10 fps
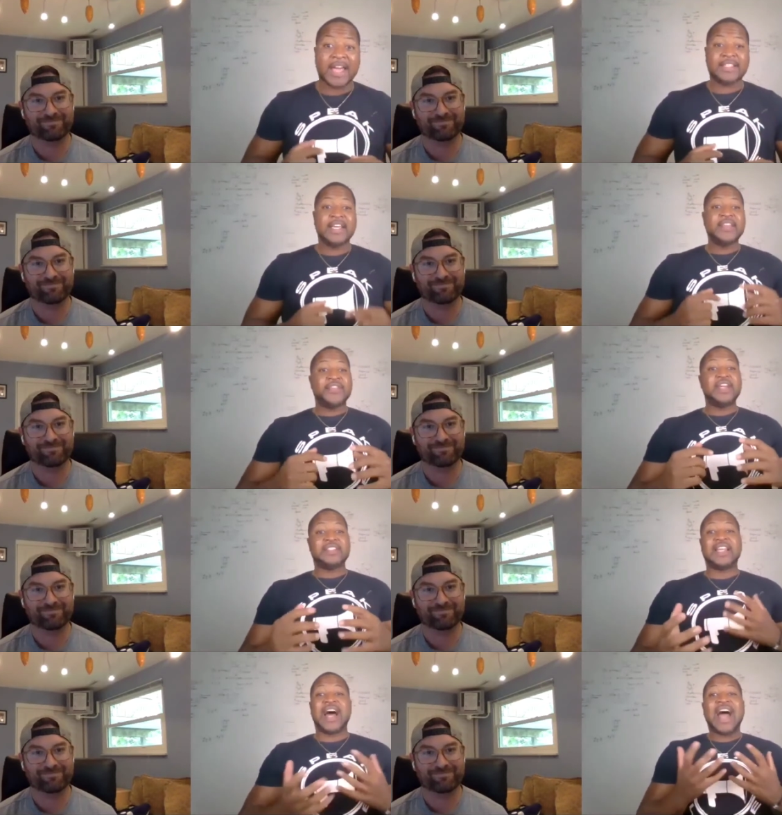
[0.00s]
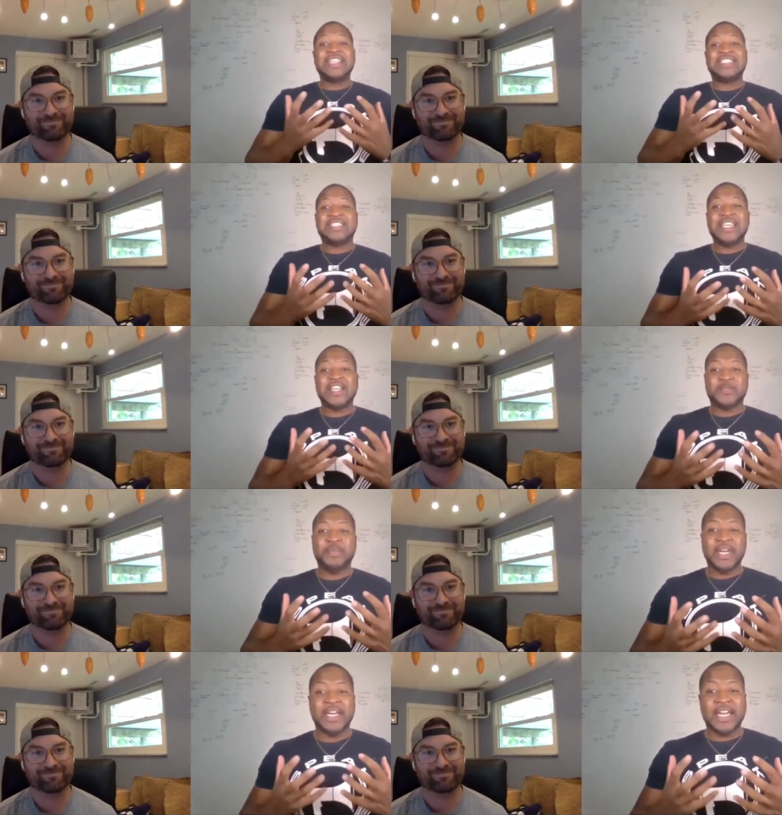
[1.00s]
Speaker 1: eyes things that I see as
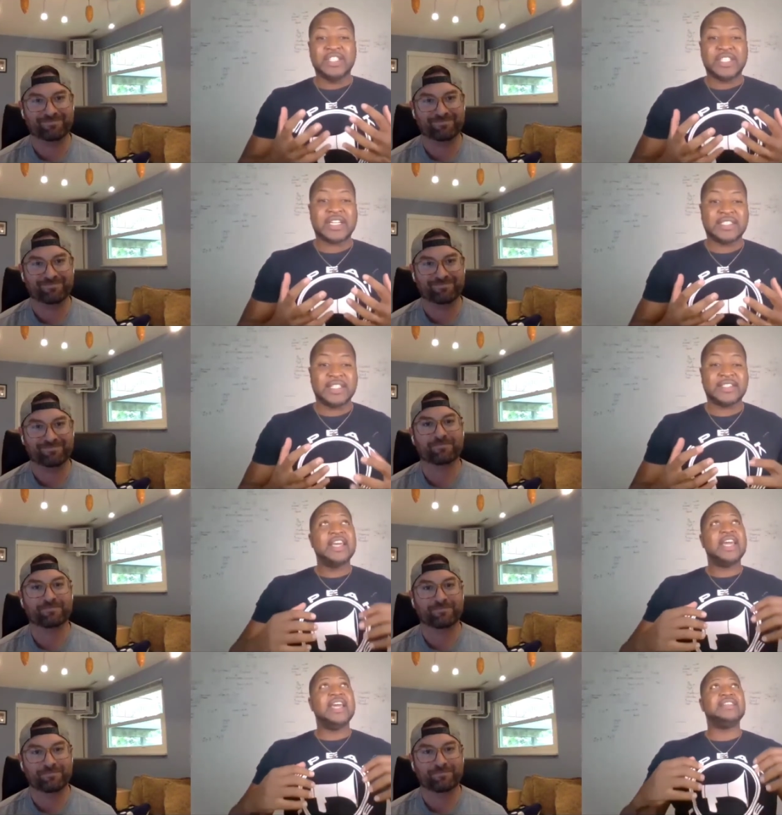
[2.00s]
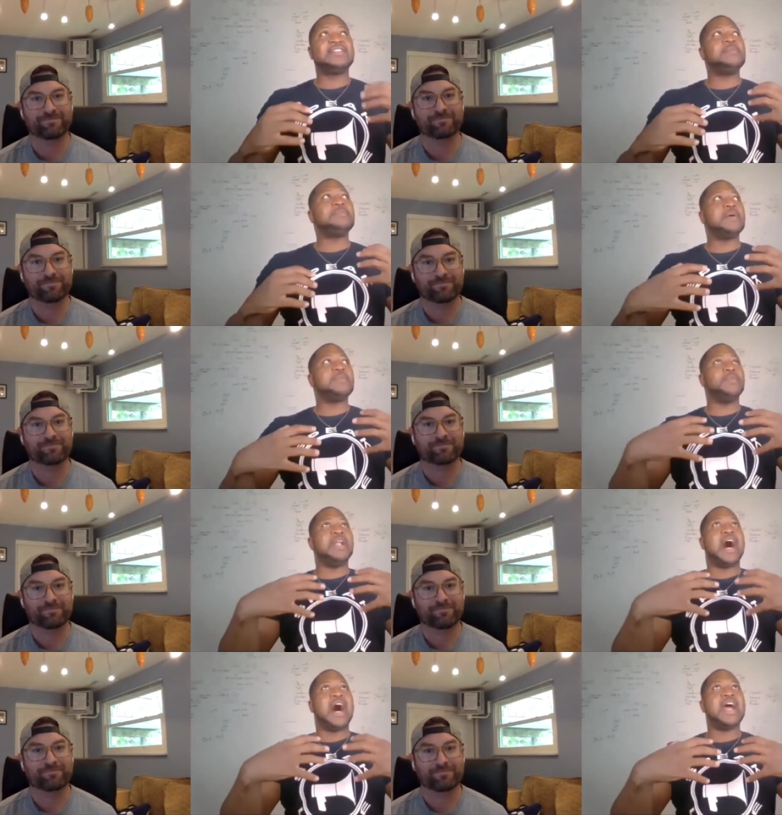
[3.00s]
being injustice. And sometimes when
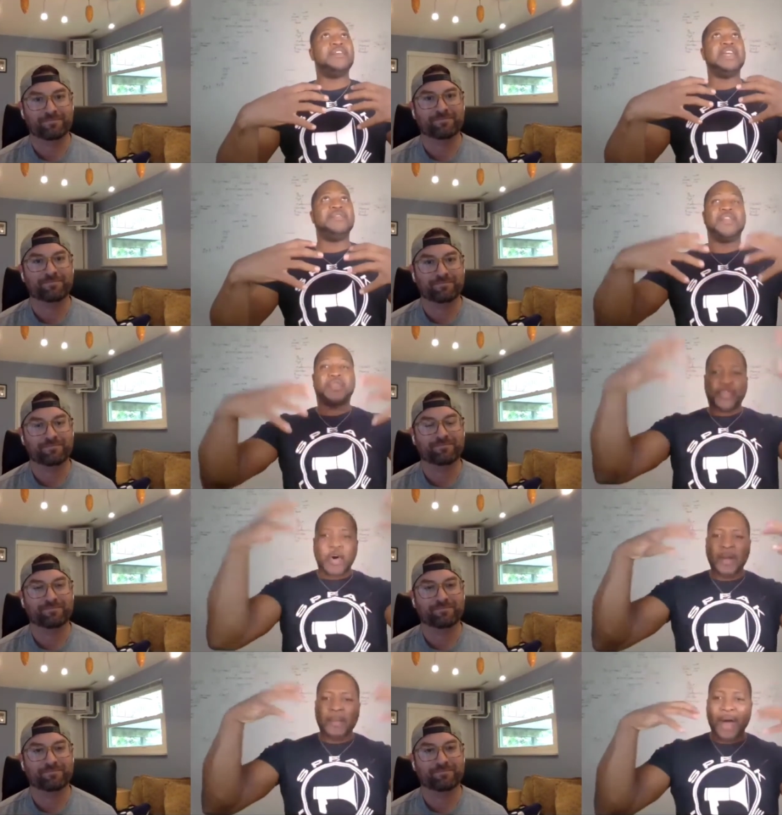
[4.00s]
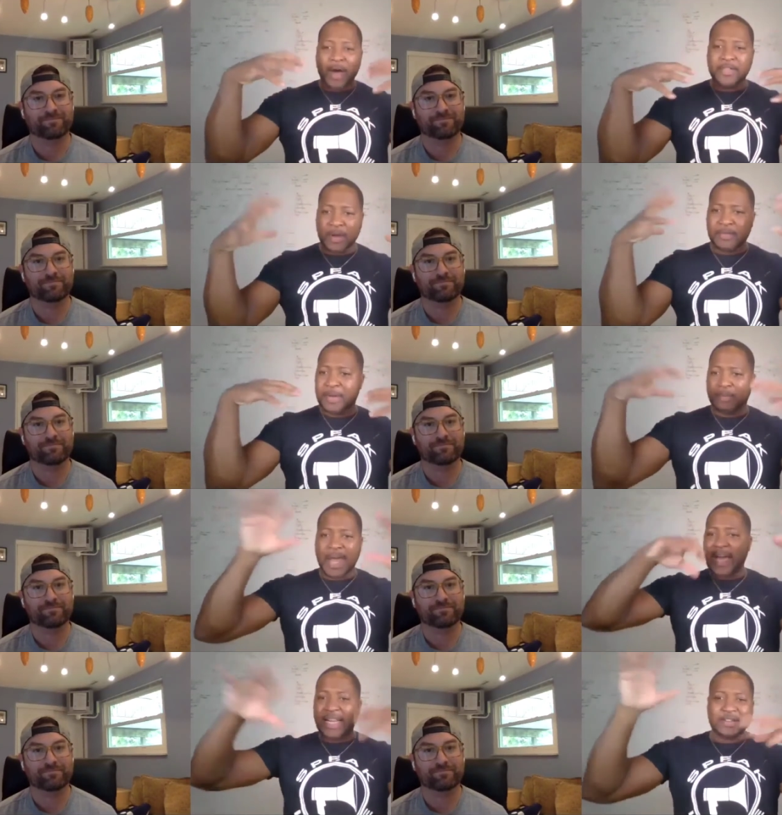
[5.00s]
I even thought about the, the
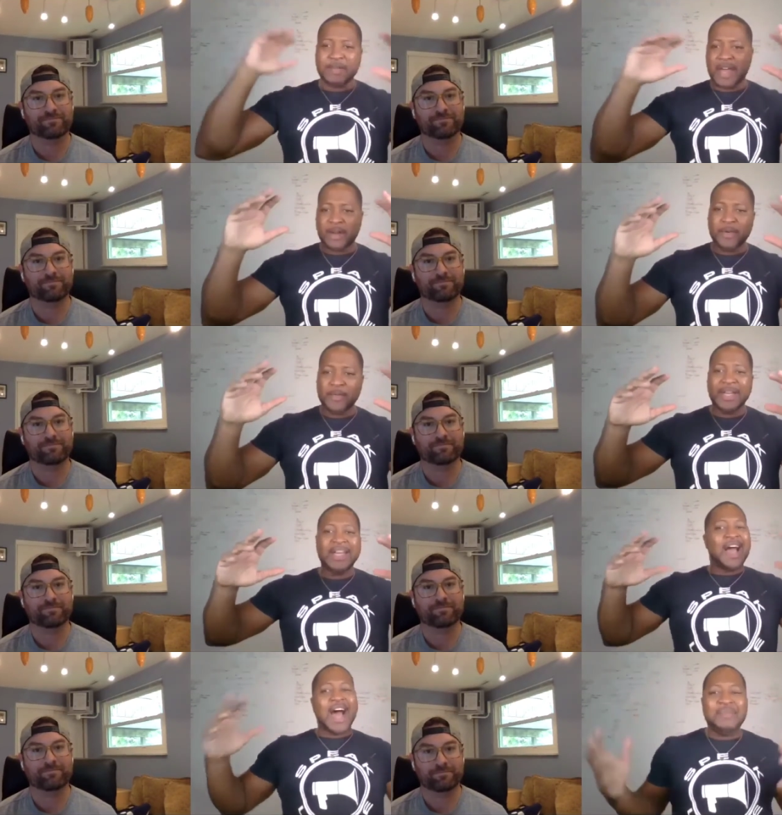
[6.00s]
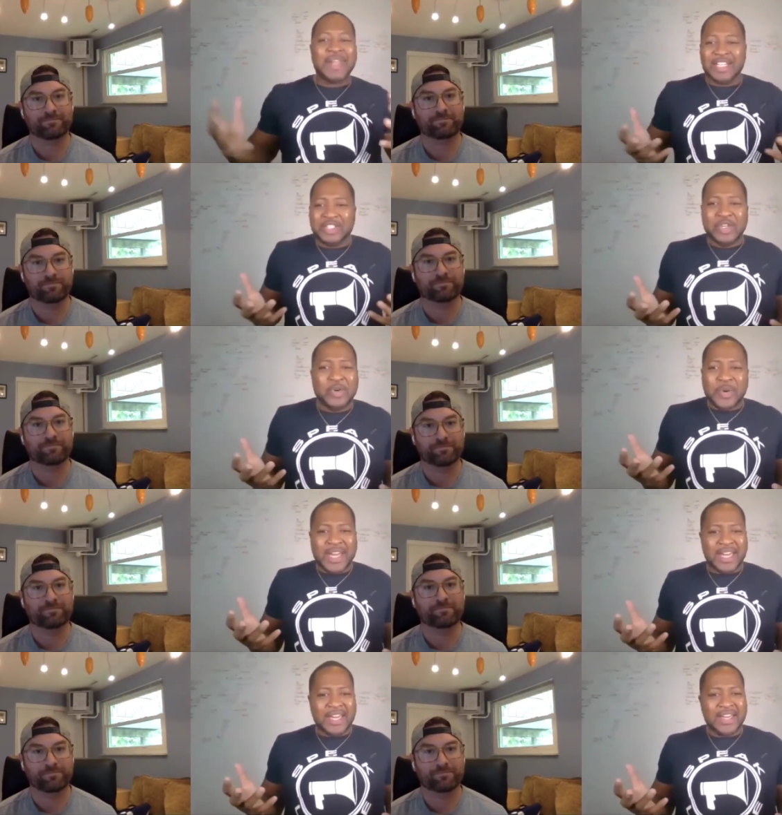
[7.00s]
Black Lives Matter movement, I'm like, do
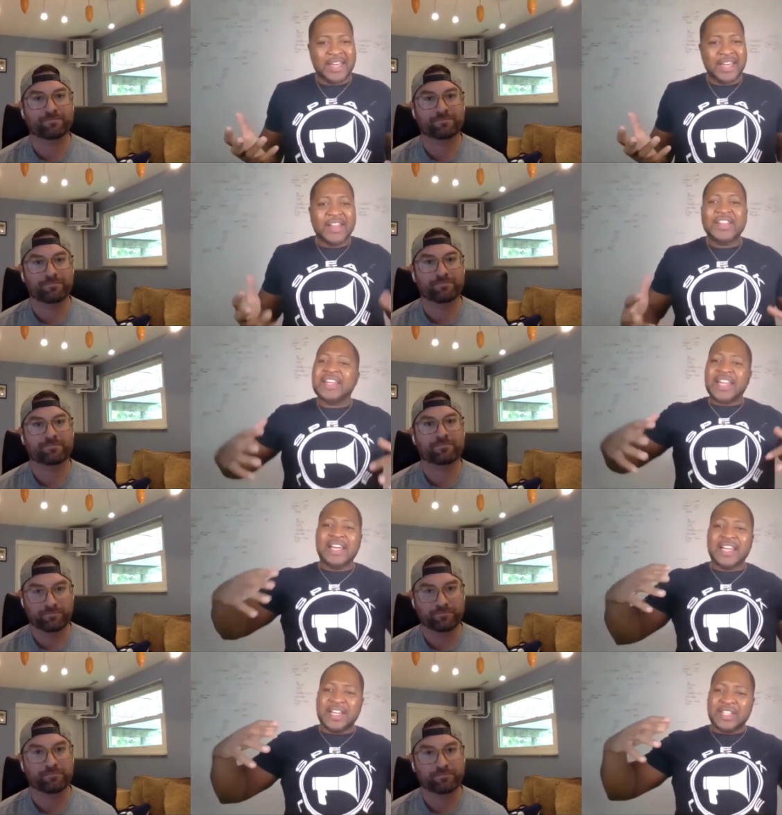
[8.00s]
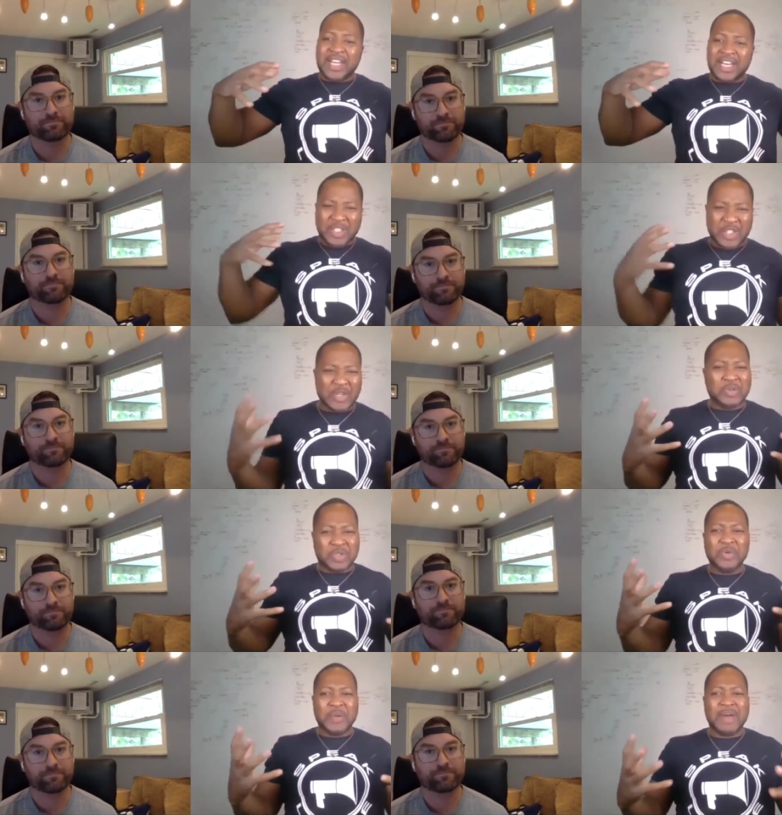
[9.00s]
we? like like like like do
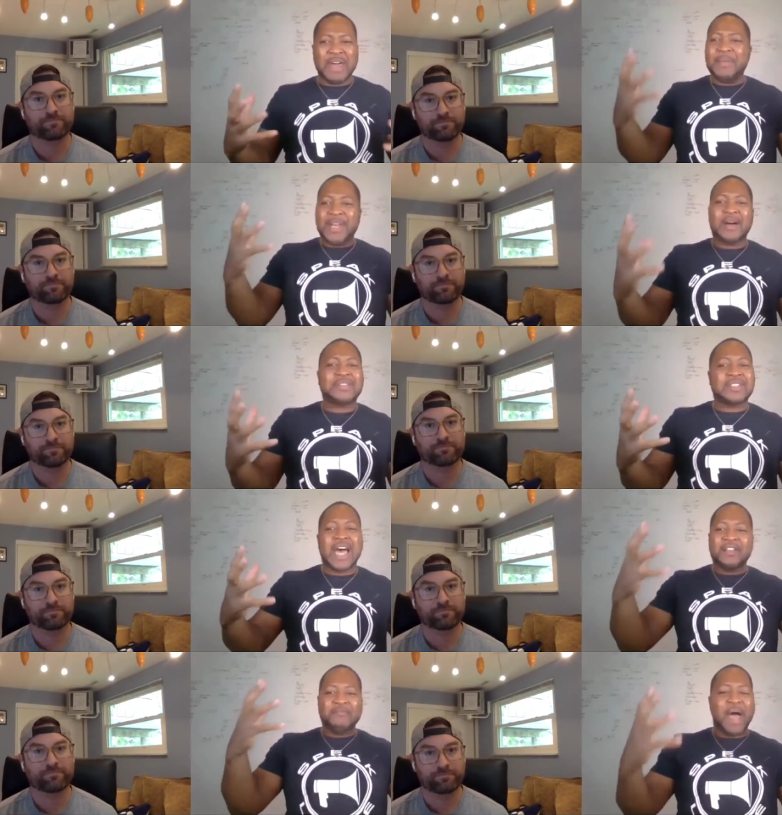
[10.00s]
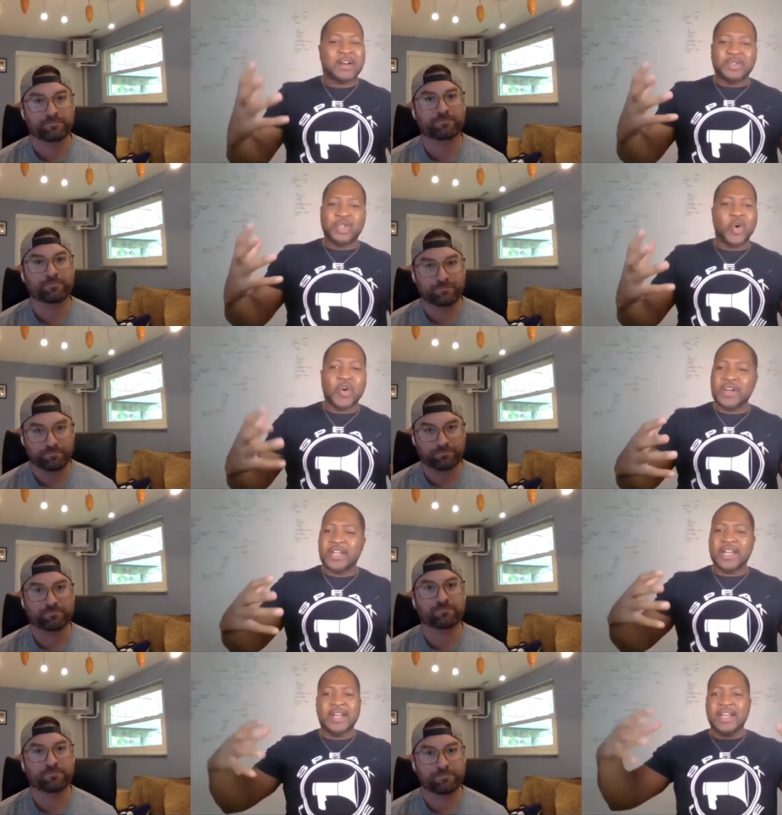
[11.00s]
do we matter? I mean, outside of Michael Jordan and
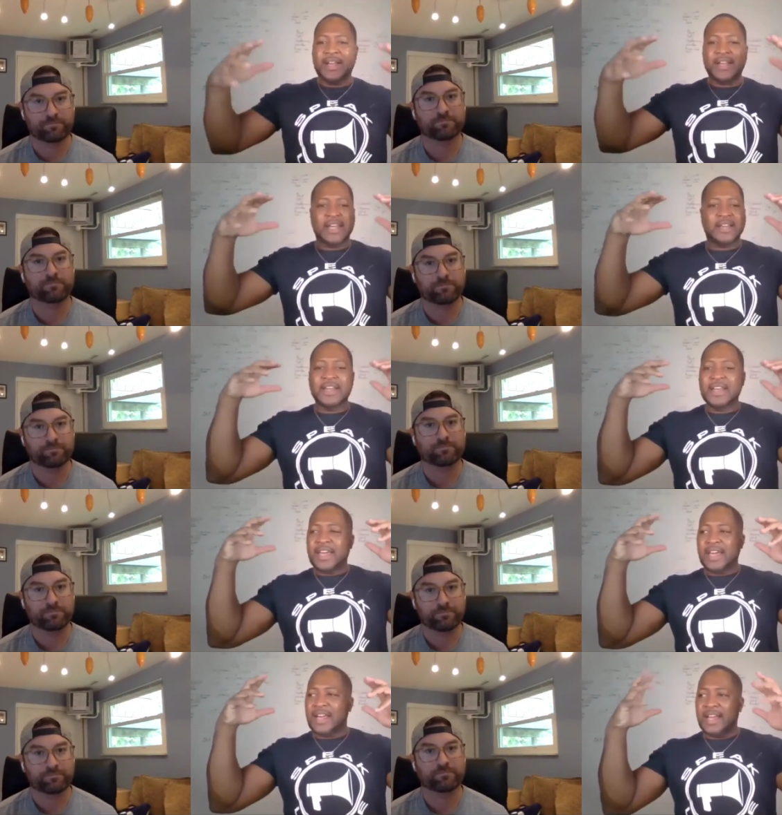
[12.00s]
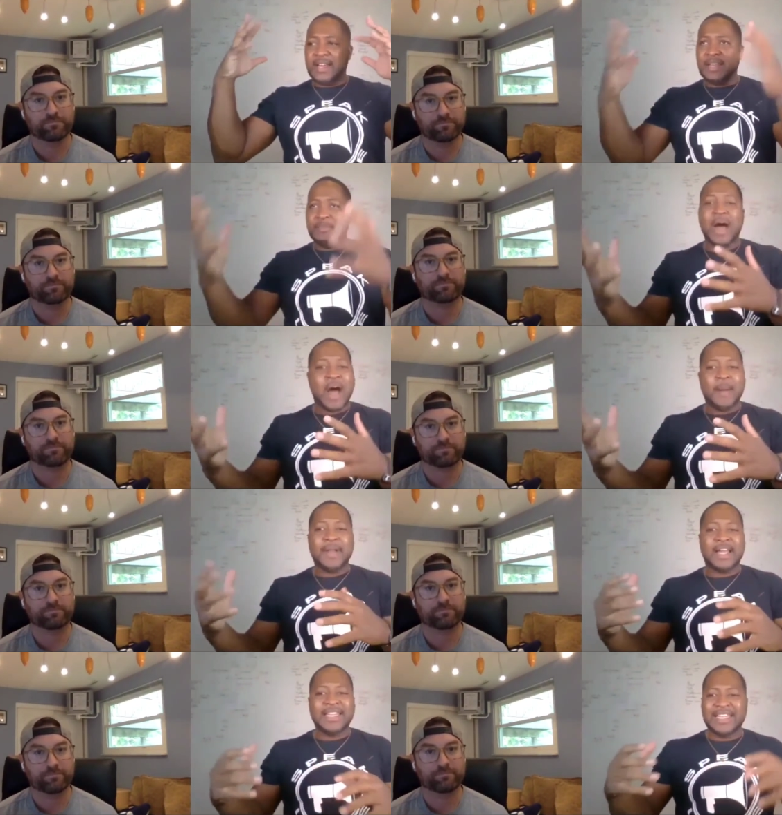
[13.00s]
and and and, and, and Muhammad
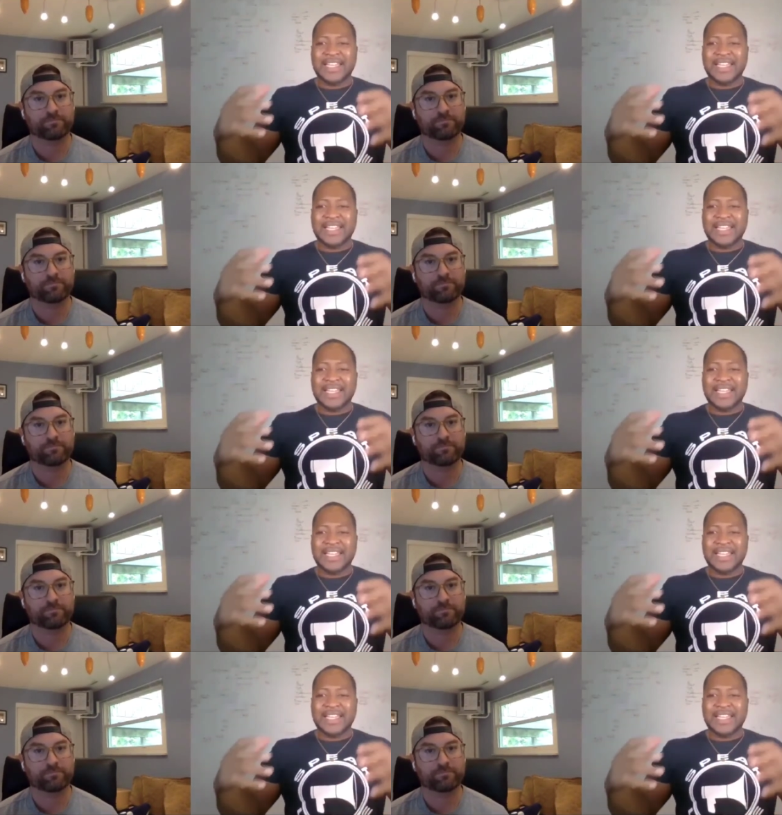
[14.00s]
Ali,